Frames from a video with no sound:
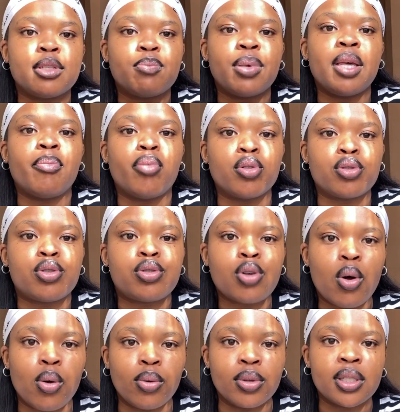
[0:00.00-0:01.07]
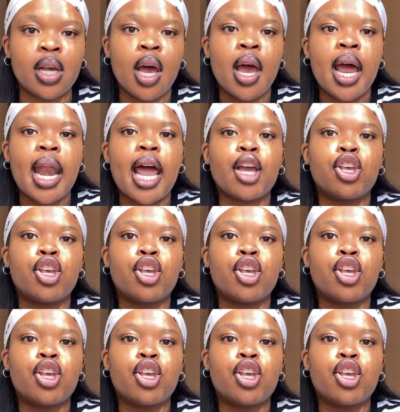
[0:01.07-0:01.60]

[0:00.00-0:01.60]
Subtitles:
people's souls. Like,